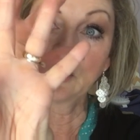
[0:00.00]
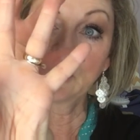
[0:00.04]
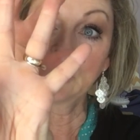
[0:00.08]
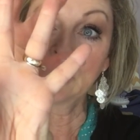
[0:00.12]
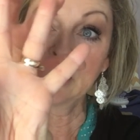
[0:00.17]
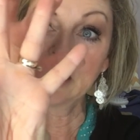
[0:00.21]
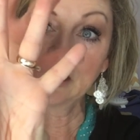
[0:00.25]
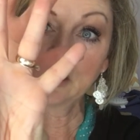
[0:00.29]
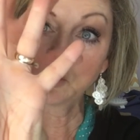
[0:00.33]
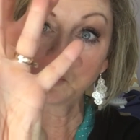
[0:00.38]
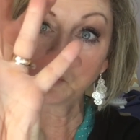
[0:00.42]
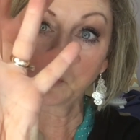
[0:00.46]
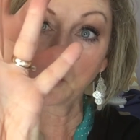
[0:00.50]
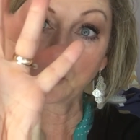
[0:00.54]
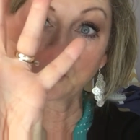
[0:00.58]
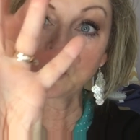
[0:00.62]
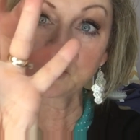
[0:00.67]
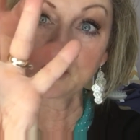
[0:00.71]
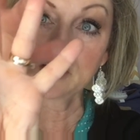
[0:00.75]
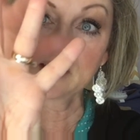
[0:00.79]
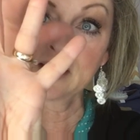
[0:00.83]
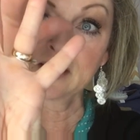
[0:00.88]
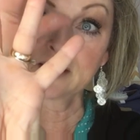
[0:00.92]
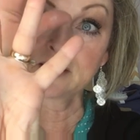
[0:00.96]
Each
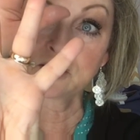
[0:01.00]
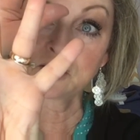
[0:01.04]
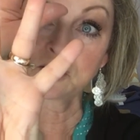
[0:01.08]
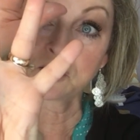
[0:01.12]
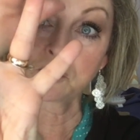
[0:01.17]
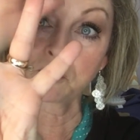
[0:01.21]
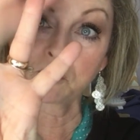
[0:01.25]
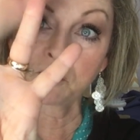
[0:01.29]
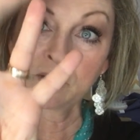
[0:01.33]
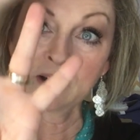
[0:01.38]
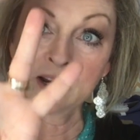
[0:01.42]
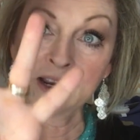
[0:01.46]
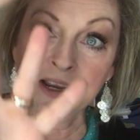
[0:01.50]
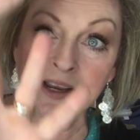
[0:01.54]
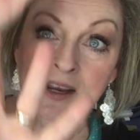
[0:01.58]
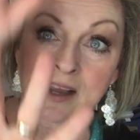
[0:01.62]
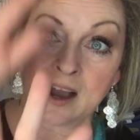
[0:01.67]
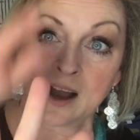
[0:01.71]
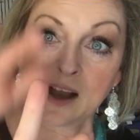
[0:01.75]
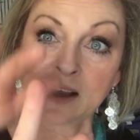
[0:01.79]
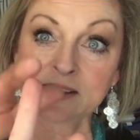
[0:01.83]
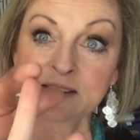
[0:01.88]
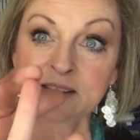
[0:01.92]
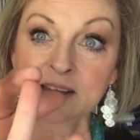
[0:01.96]
person gets 3
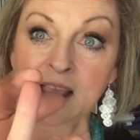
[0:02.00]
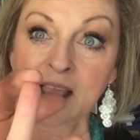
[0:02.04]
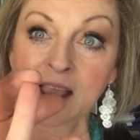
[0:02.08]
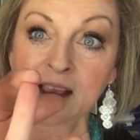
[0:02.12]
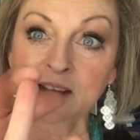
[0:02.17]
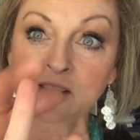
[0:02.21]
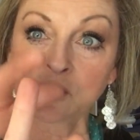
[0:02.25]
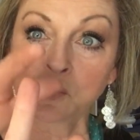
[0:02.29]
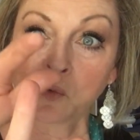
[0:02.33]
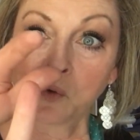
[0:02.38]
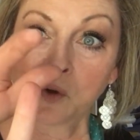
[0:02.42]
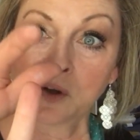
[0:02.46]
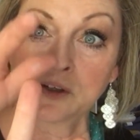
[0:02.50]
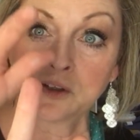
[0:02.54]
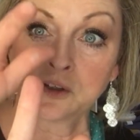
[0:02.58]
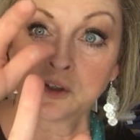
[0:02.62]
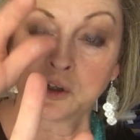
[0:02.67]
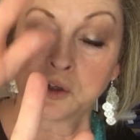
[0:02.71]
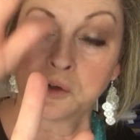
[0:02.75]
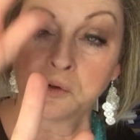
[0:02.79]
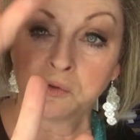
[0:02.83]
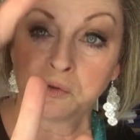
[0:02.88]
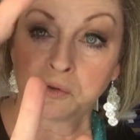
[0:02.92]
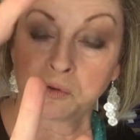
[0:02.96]
contacts, 1,
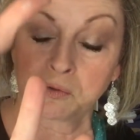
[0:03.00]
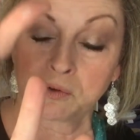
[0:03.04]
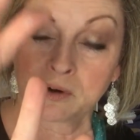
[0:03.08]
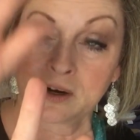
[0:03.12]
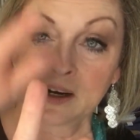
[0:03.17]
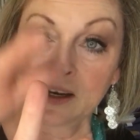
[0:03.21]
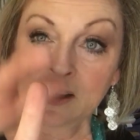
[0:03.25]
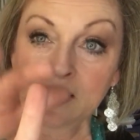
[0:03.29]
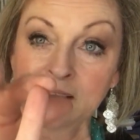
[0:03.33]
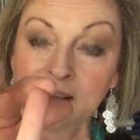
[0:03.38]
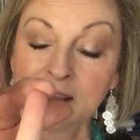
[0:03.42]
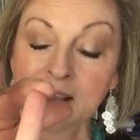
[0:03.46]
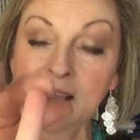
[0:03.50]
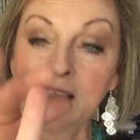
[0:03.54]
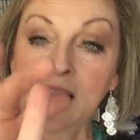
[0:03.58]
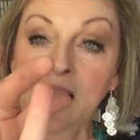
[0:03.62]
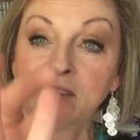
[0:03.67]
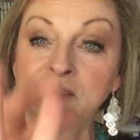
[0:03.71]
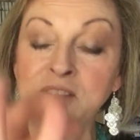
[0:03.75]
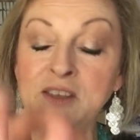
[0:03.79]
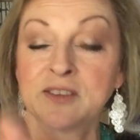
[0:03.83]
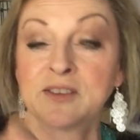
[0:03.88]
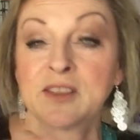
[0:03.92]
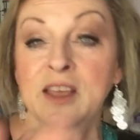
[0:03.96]
2, 3,
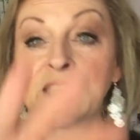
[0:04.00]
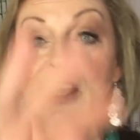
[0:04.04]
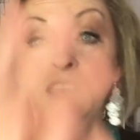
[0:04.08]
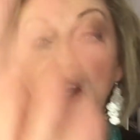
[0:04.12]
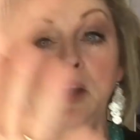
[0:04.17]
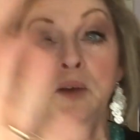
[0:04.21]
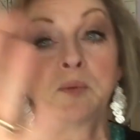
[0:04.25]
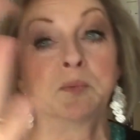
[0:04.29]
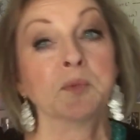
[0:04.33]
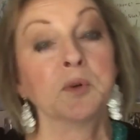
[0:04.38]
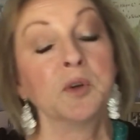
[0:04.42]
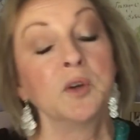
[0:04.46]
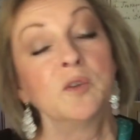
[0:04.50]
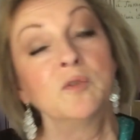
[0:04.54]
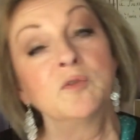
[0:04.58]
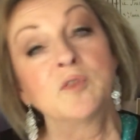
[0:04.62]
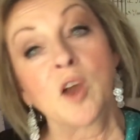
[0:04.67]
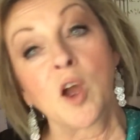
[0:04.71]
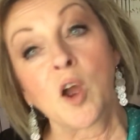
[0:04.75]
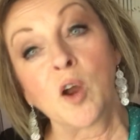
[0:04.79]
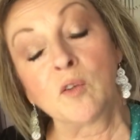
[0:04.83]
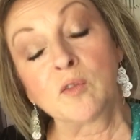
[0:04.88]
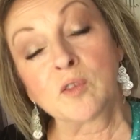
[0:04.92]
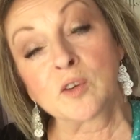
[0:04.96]
and then they get moved
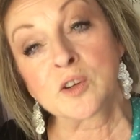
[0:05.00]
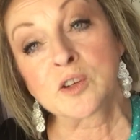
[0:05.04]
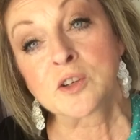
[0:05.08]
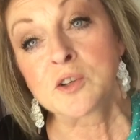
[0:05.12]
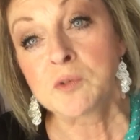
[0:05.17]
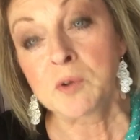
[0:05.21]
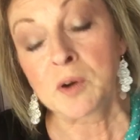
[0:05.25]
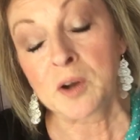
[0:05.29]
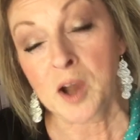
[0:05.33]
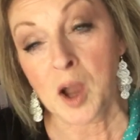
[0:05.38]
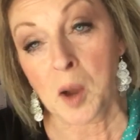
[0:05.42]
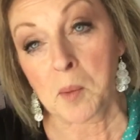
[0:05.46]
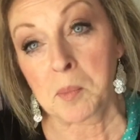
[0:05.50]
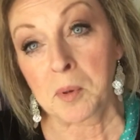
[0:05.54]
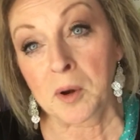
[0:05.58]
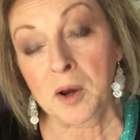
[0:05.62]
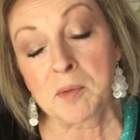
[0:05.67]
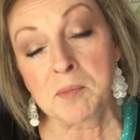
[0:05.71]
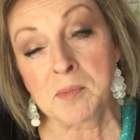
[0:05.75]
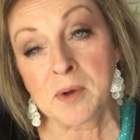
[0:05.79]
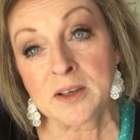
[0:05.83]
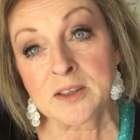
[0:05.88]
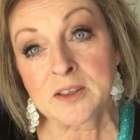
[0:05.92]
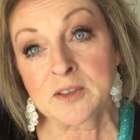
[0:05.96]
over to a couple of
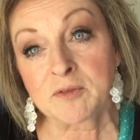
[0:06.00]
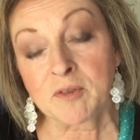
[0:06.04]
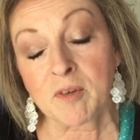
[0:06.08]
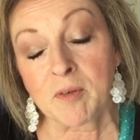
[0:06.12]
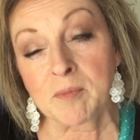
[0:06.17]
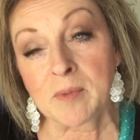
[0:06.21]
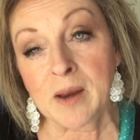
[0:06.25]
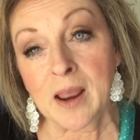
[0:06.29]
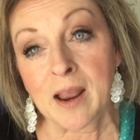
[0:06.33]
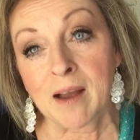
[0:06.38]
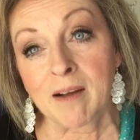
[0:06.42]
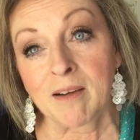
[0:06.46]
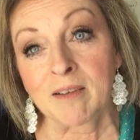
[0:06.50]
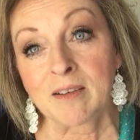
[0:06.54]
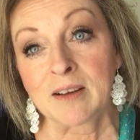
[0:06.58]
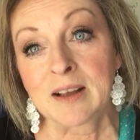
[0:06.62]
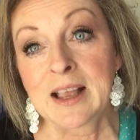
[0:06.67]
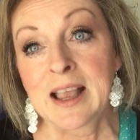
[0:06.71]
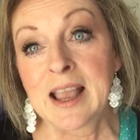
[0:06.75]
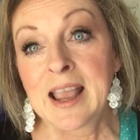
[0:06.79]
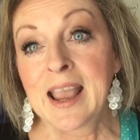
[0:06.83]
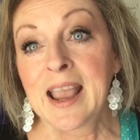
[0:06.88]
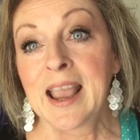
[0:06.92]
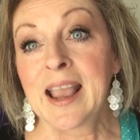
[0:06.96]
months from now.
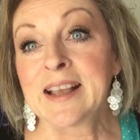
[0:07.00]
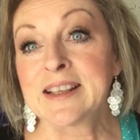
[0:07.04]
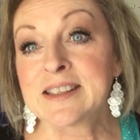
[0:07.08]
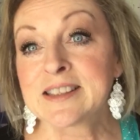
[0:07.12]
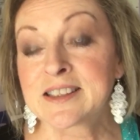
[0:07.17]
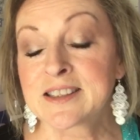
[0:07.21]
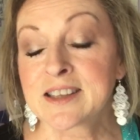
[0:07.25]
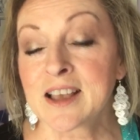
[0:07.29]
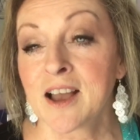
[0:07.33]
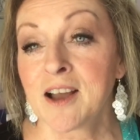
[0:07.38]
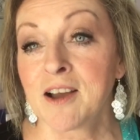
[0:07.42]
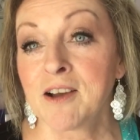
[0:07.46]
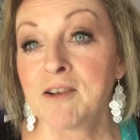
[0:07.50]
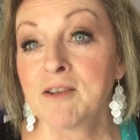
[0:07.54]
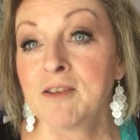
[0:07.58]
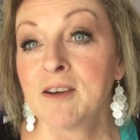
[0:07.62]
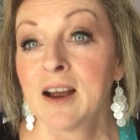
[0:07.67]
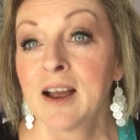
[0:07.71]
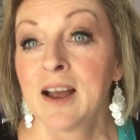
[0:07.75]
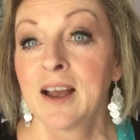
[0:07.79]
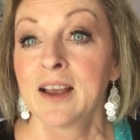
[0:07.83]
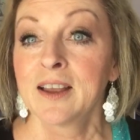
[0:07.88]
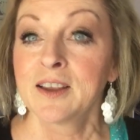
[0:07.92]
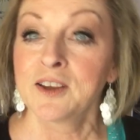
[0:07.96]
And so
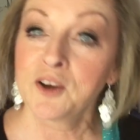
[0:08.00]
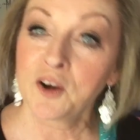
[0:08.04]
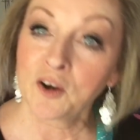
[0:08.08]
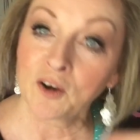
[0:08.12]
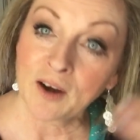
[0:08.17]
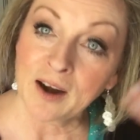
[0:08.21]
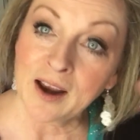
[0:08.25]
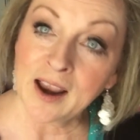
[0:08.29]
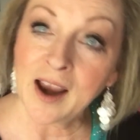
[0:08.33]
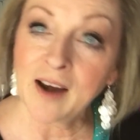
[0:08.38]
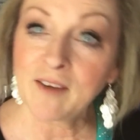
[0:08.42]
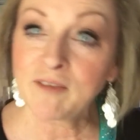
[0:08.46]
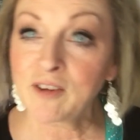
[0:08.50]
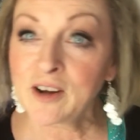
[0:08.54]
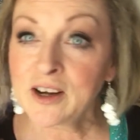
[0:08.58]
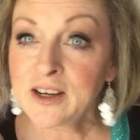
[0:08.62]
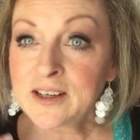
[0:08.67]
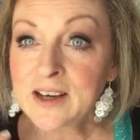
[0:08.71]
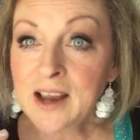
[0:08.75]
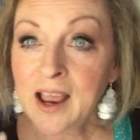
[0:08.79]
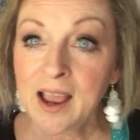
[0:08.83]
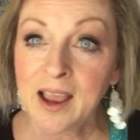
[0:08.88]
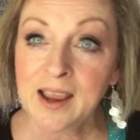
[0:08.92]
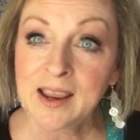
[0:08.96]
you're every
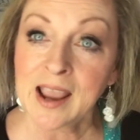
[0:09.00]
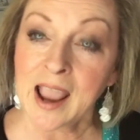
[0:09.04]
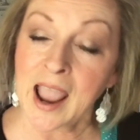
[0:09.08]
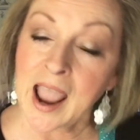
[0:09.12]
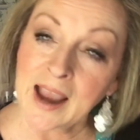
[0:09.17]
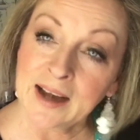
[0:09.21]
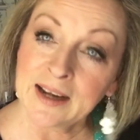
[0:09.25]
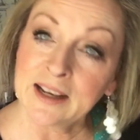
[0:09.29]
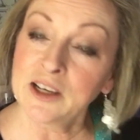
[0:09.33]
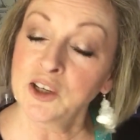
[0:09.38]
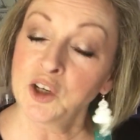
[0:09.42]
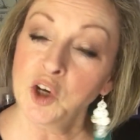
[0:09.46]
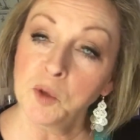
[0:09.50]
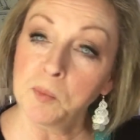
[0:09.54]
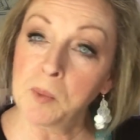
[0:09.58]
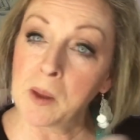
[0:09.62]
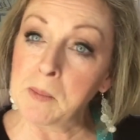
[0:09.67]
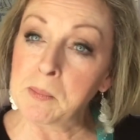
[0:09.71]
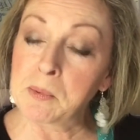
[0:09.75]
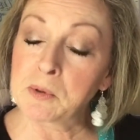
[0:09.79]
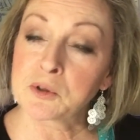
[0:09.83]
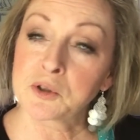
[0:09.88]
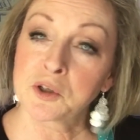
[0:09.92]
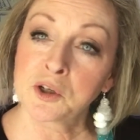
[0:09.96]
day adding new
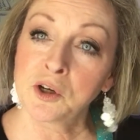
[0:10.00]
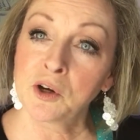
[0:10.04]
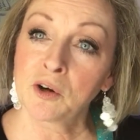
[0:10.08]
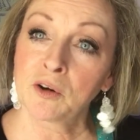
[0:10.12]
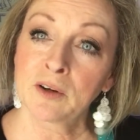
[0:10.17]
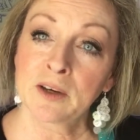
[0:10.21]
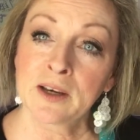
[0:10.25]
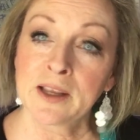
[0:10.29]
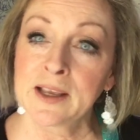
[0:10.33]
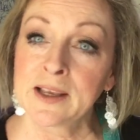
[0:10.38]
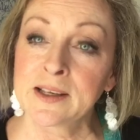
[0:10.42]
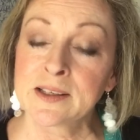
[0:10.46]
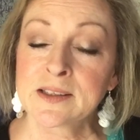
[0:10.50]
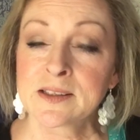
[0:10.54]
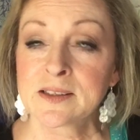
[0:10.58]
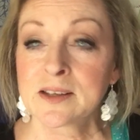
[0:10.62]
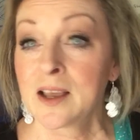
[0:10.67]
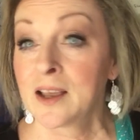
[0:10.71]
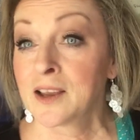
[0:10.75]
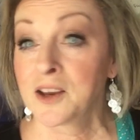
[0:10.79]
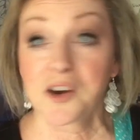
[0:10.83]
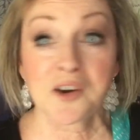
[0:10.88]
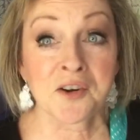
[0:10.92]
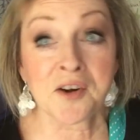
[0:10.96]
people to your list.
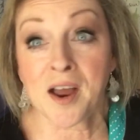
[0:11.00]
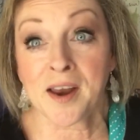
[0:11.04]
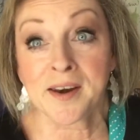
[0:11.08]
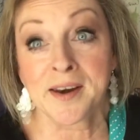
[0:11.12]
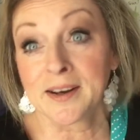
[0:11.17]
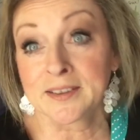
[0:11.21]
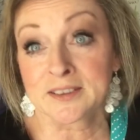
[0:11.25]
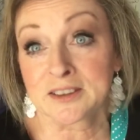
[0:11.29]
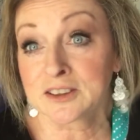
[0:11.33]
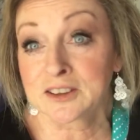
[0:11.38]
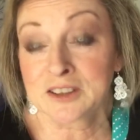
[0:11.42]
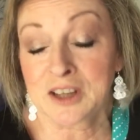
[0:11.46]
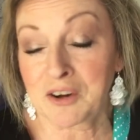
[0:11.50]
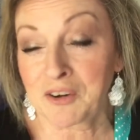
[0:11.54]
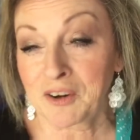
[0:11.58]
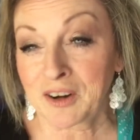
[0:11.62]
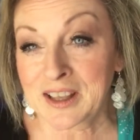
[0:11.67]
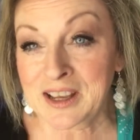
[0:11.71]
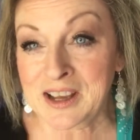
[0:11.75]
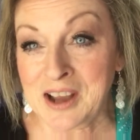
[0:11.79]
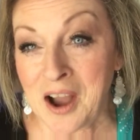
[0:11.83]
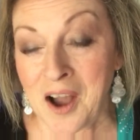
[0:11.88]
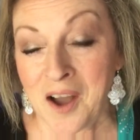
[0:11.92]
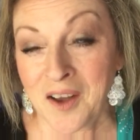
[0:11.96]
You're not necessarily
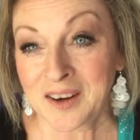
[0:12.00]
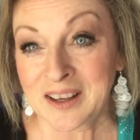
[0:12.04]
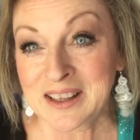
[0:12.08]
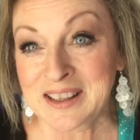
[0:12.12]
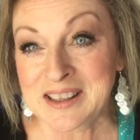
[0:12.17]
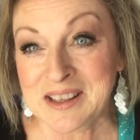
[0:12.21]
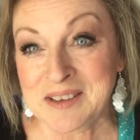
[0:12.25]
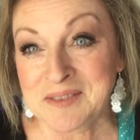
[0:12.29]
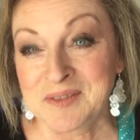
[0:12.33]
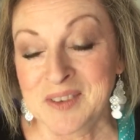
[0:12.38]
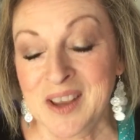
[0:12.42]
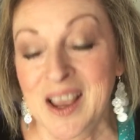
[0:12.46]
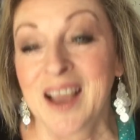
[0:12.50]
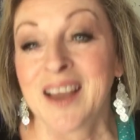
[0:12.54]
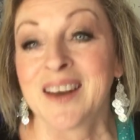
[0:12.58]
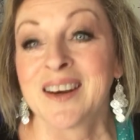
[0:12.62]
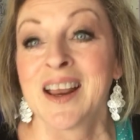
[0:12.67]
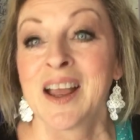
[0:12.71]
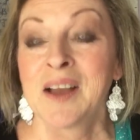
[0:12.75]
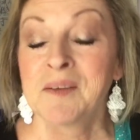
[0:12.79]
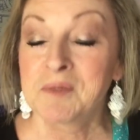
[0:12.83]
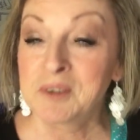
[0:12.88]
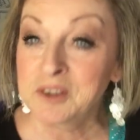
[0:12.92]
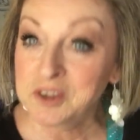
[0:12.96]
calling them yet,
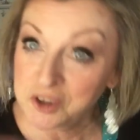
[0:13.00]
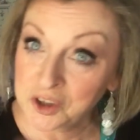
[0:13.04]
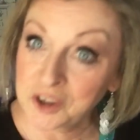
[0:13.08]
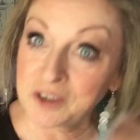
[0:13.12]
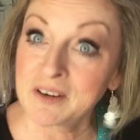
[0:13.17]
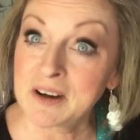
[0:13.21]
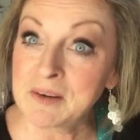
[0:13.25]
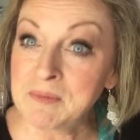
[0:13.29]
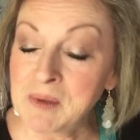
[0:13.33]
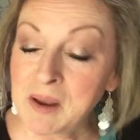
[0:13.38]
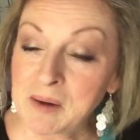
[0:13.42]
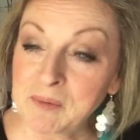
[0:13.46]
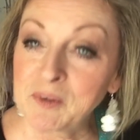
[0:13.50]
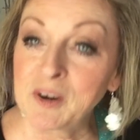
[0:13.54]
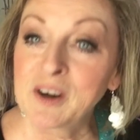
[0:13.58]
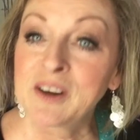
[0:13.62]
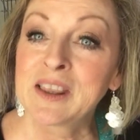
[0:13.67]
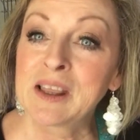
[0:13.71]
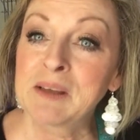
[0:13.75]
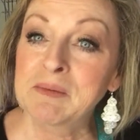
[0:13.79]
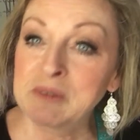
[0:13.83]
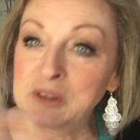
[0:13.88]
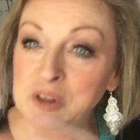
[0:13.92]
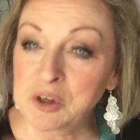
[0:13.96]
but you're remembering
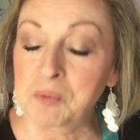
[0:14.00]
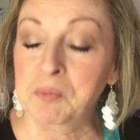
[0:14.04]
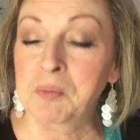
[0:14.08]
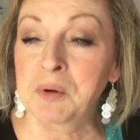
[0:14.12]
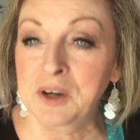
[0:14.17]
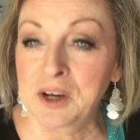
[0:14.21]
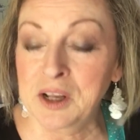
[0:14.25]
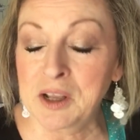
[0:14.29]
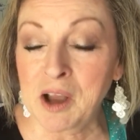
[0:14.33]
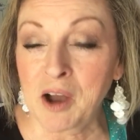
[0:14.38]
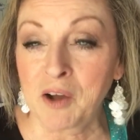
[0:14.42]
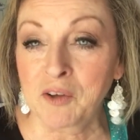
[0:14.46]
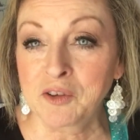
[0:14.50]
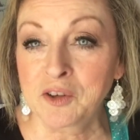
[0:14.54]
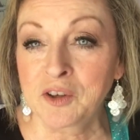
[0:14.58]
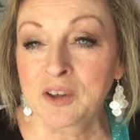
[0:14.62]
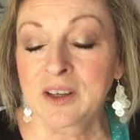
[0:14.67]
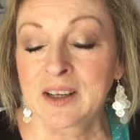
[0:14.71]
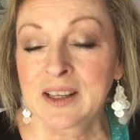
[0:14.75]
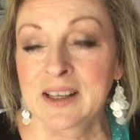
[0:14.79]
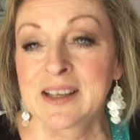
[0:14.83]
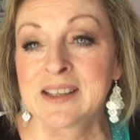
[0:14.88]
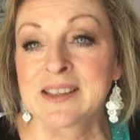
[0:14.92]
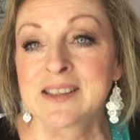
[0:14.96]
them and you're putting on your
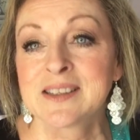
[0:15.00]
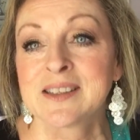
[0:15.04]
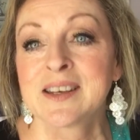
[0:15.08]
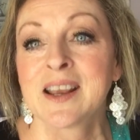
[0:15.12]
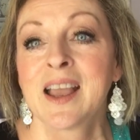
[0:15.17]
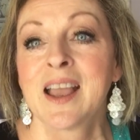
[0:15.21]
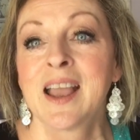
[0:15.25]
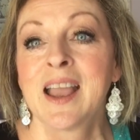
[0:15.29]
list.